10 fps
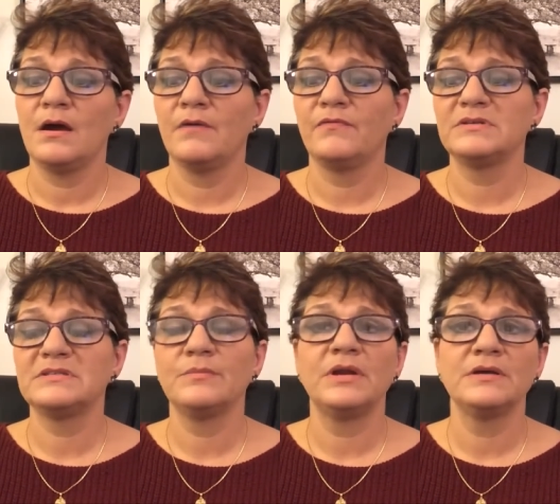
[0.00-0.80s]
of what
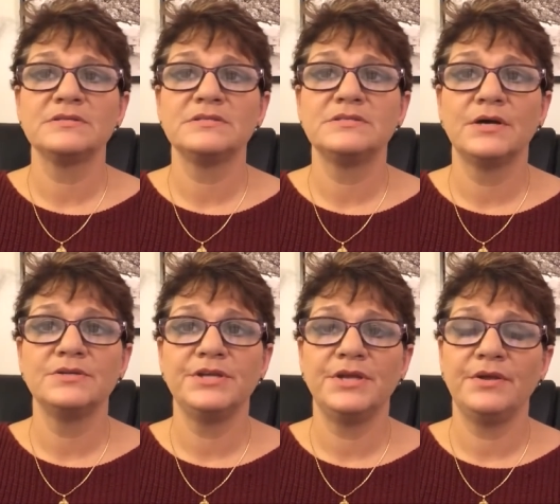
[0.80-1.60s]
someone else has
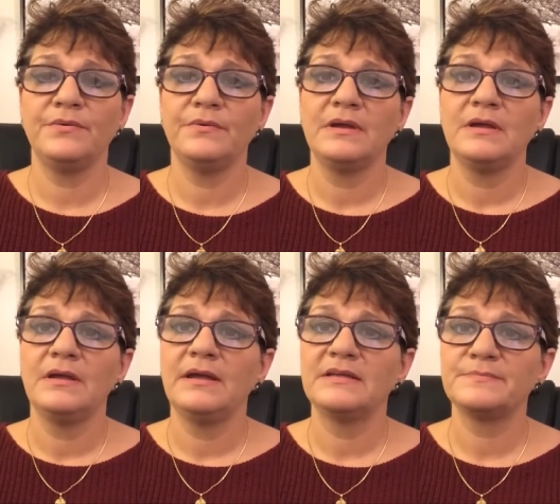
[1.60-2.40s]
done to you,
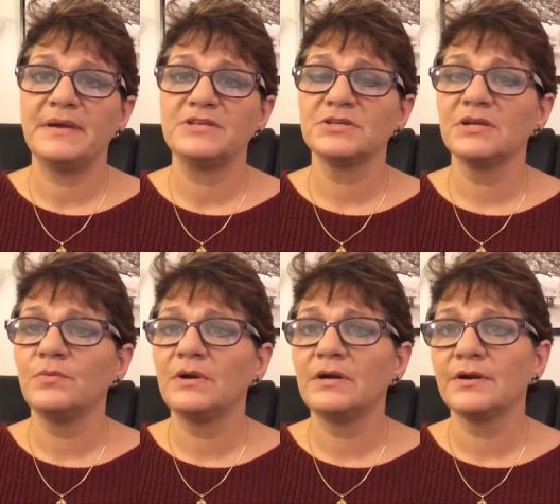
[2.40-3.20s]
especially
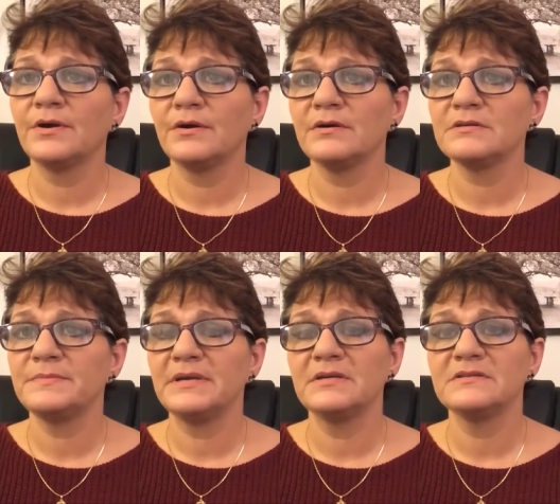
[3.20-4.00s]
when it occurs
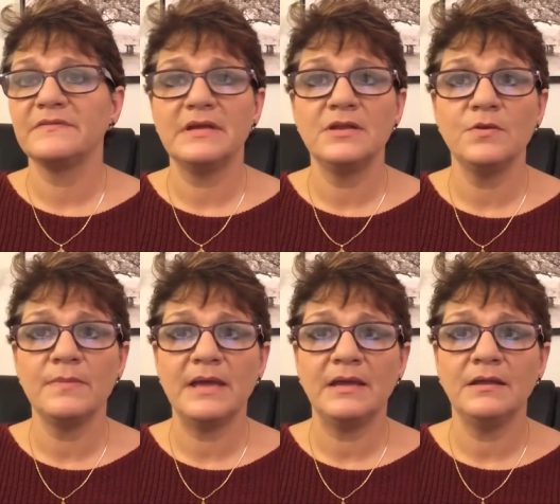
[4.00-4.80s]
because of
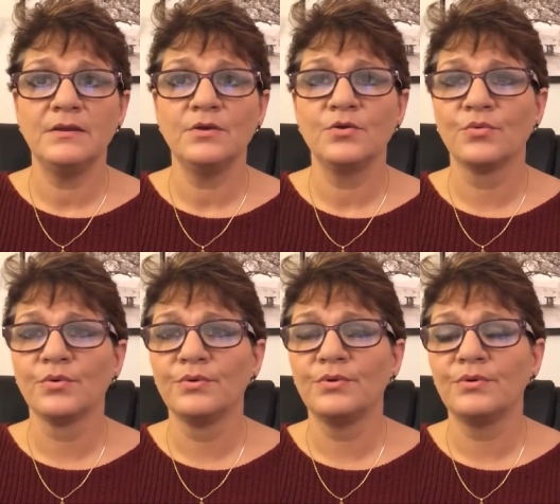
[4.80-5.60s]
inhumane,
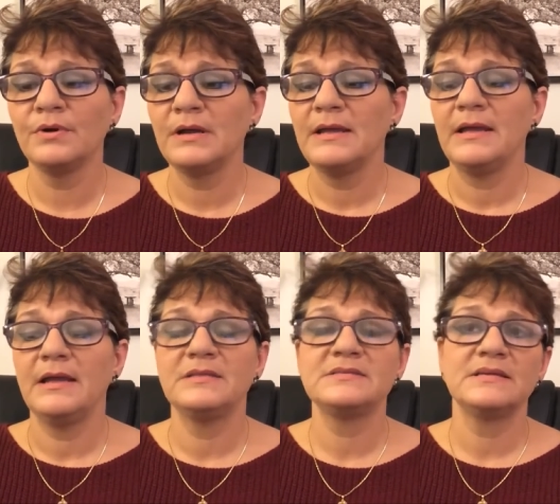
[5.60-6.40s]
cruel,
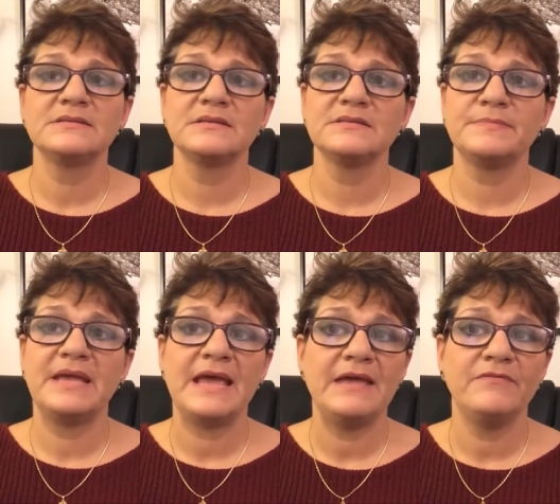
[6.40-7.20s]
and senseless
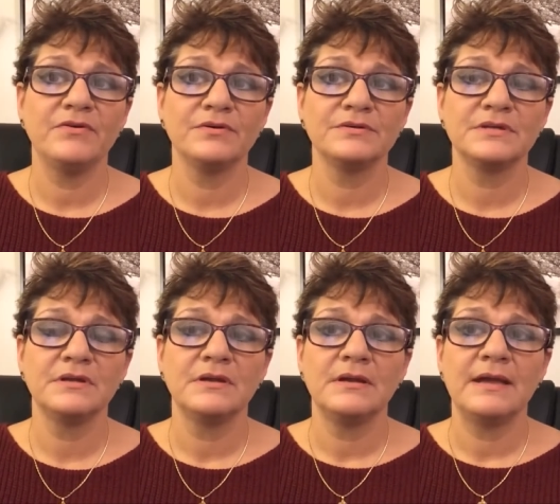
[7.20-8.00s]
behaviors
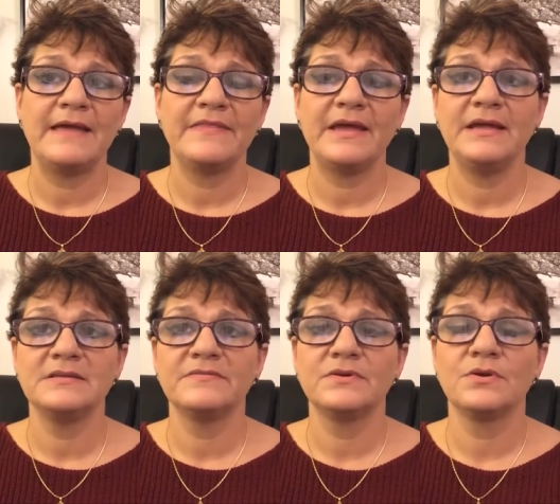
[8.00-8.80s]
at the
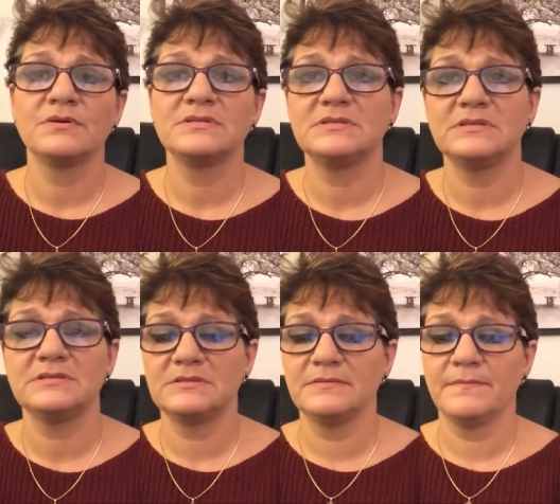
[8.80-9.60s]
hands of a narcissist.